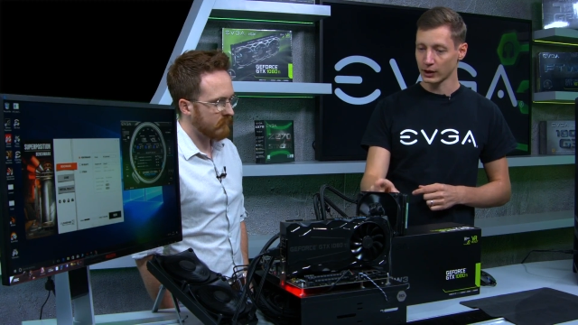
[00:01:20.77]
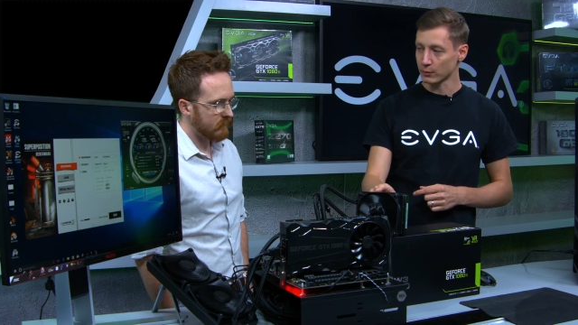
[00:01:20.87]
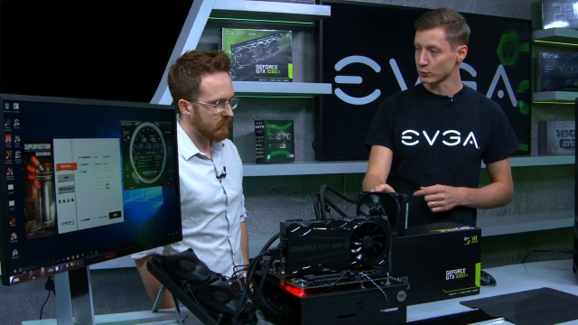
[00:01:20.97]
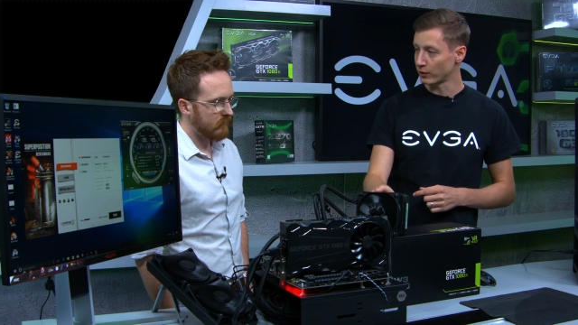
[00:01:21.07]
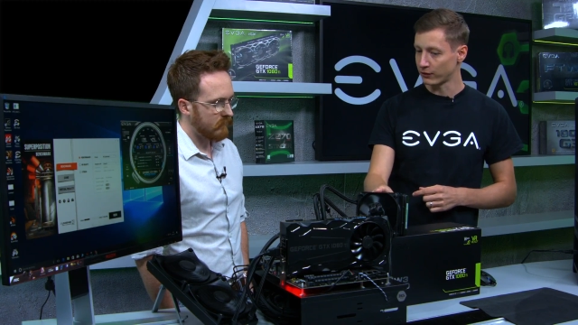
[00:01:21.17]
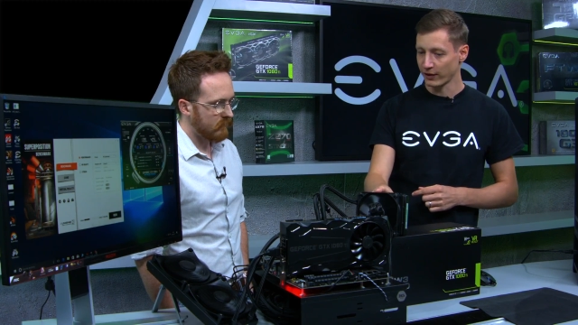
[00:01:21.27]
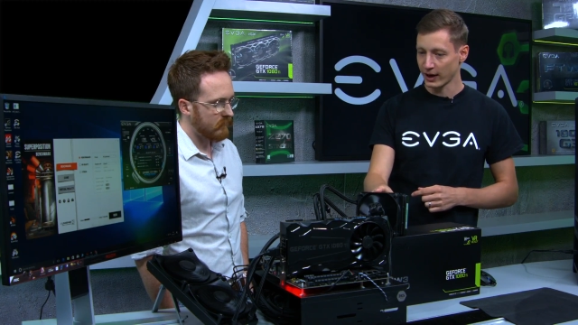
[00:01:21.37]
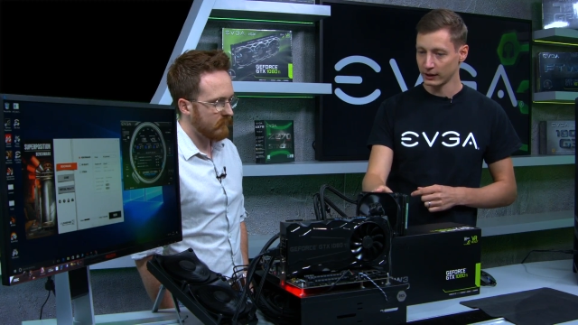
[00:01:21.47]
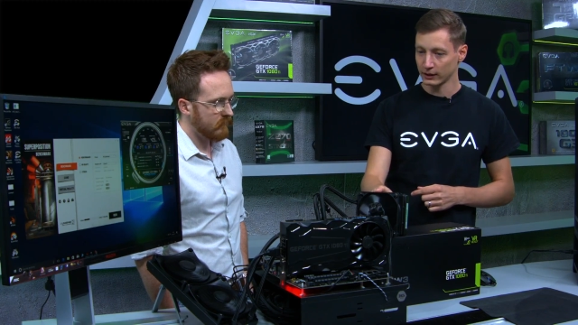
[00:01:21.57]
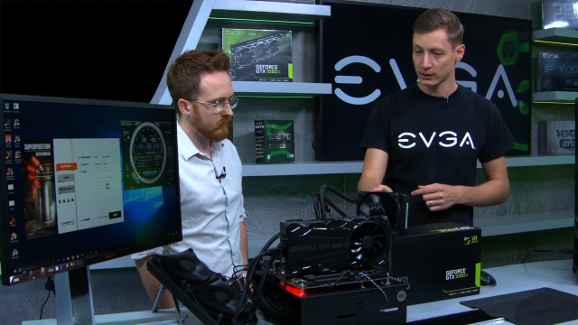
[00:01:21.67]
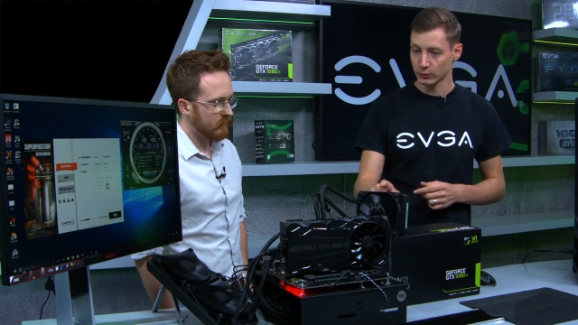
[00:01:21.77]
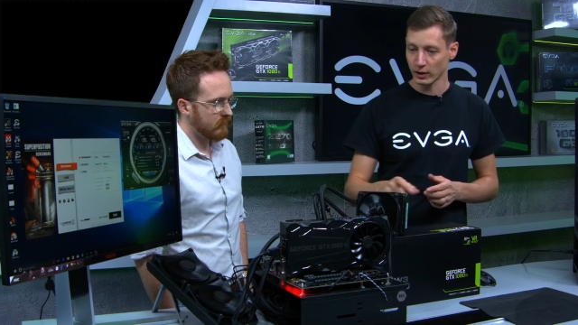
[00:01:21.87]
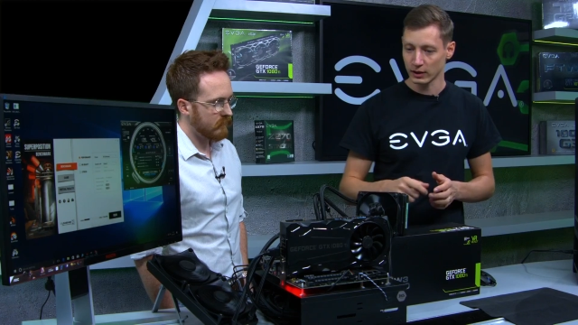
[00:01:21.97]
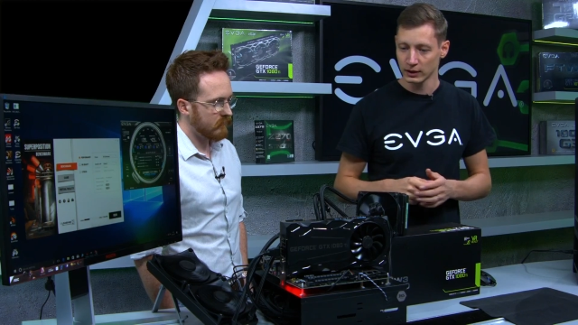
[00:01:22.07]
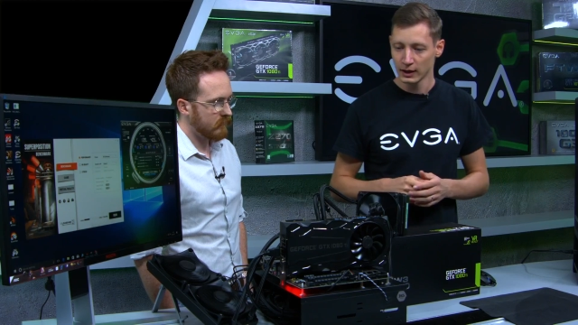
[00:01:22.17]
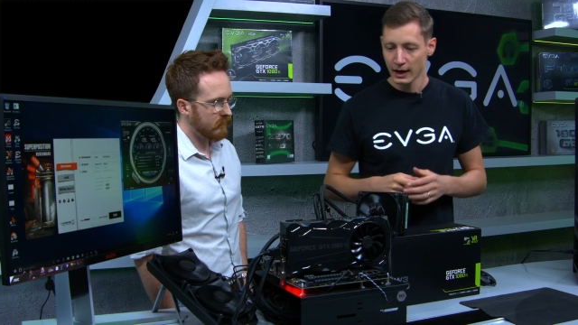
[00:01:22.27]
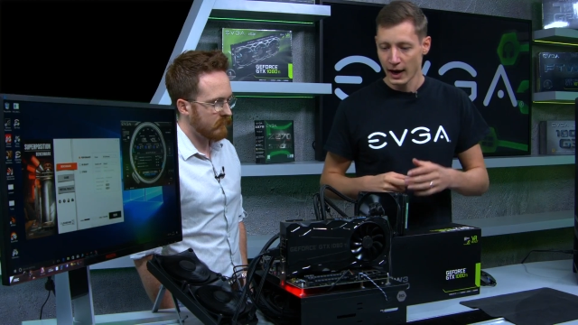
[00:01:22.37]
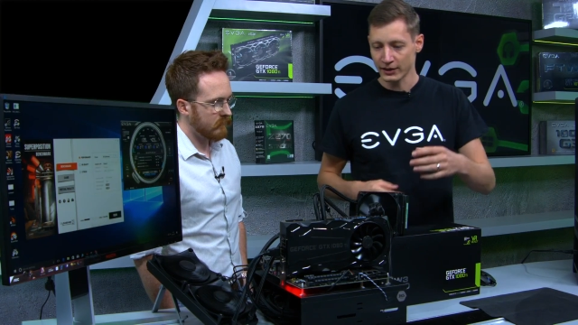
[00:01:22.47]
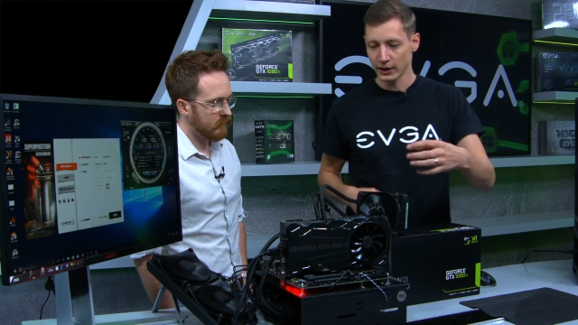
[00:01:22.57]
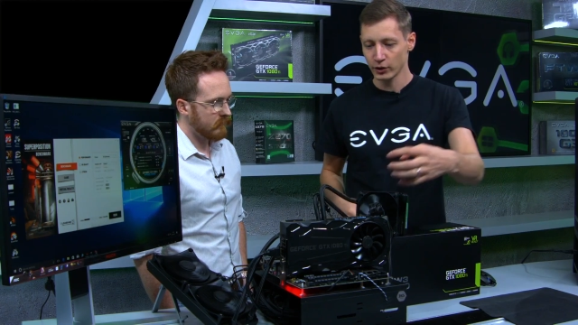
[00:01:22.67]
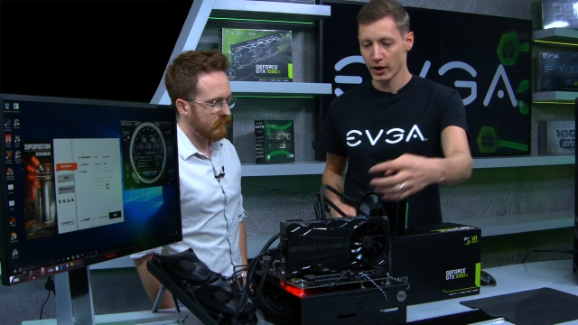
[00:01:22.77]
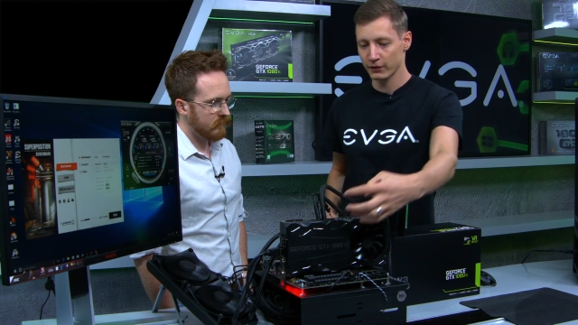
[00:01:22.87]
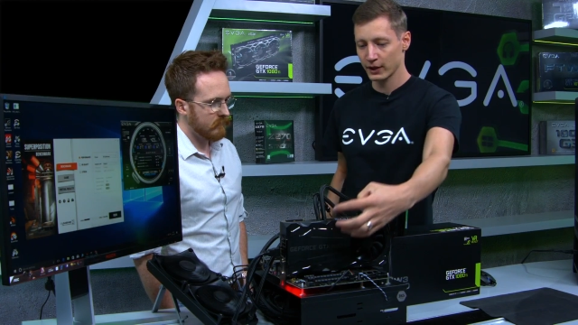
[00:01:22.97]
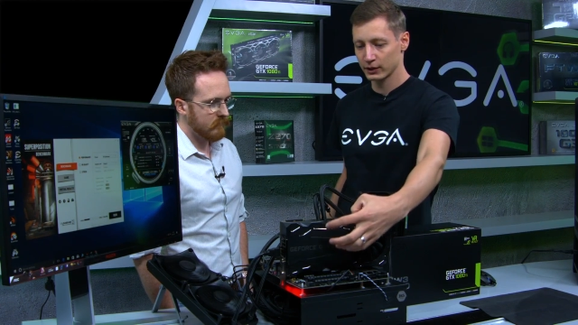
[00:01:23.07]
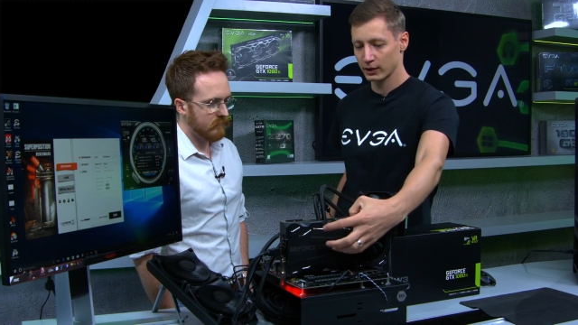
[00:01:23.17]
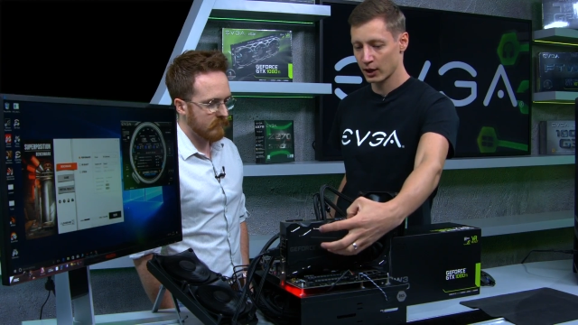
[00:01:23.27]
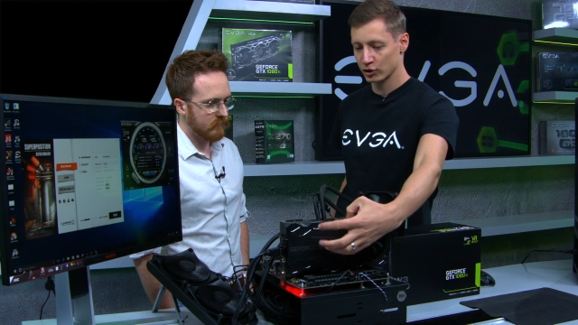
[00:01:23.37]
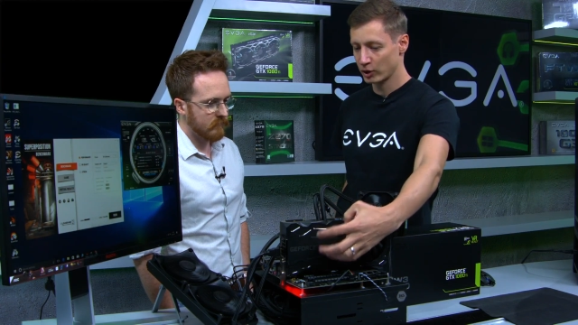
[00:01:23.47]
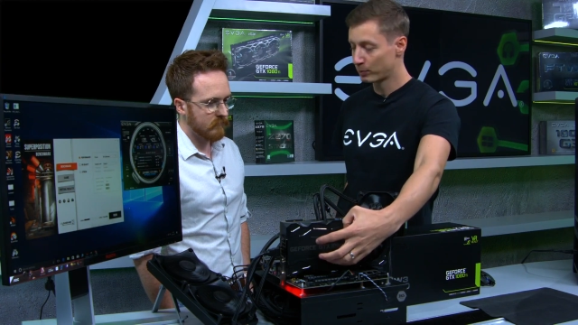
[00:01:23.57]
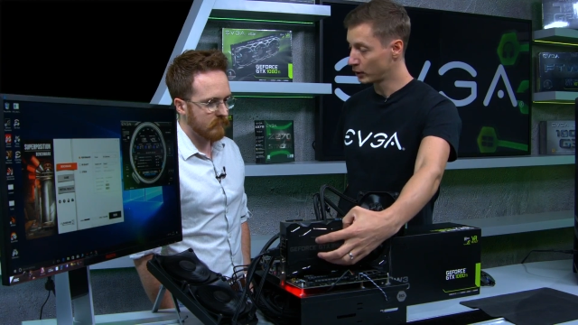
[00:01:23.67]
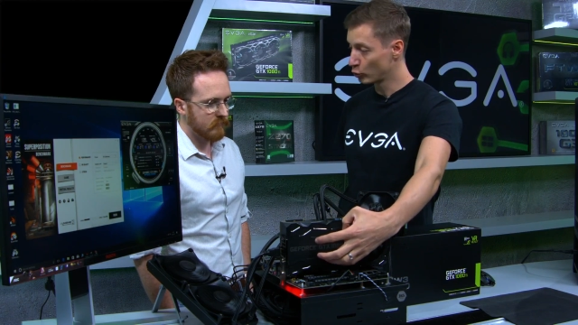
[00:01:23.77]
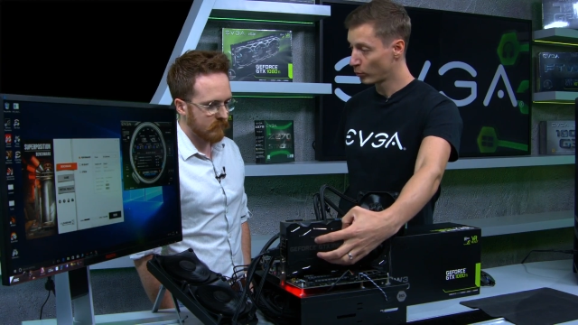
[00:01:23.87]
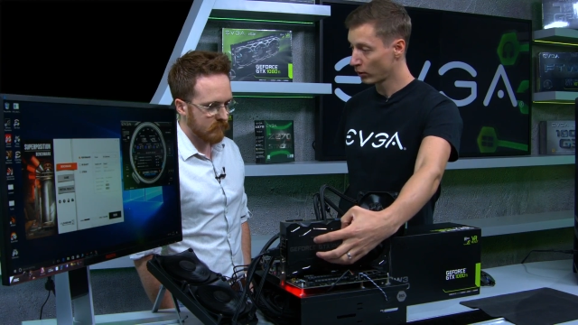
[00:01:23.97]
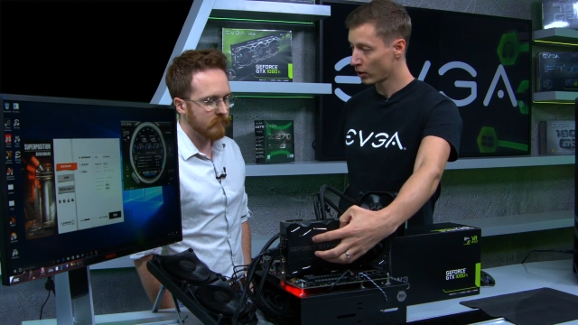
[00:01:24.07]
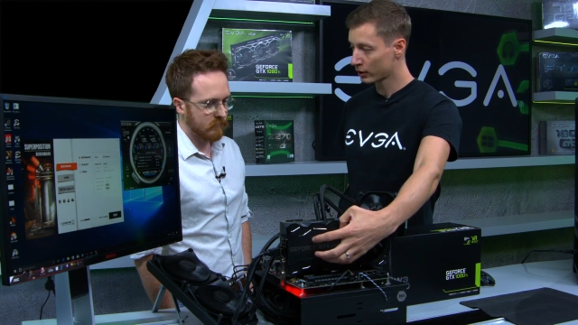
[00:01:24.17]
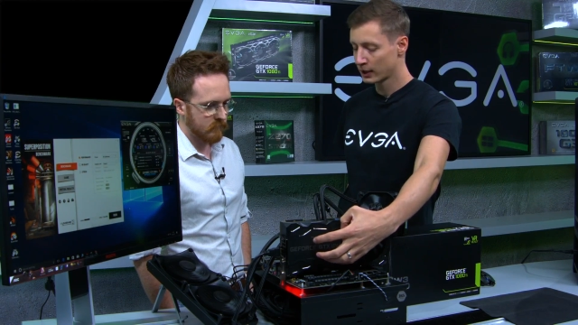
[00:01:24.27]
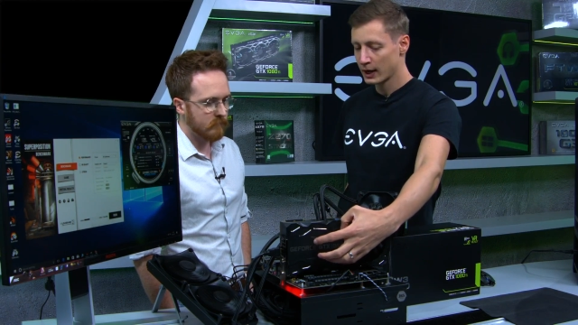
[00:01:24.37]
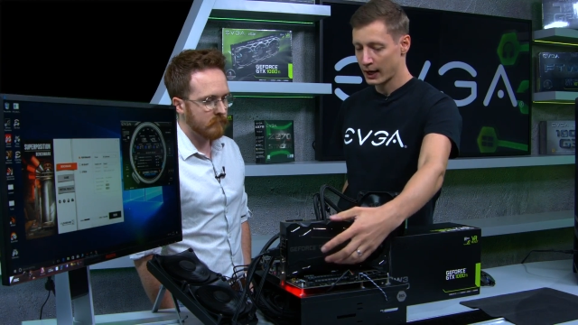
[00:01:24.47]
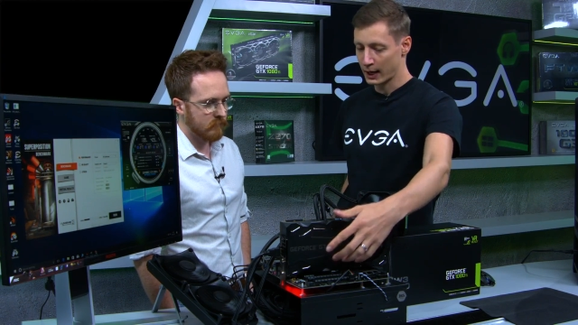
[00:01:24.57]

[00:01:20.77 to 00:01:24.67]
Speaker 1: It comes with a fan as well, and then you have that uh, GPU block,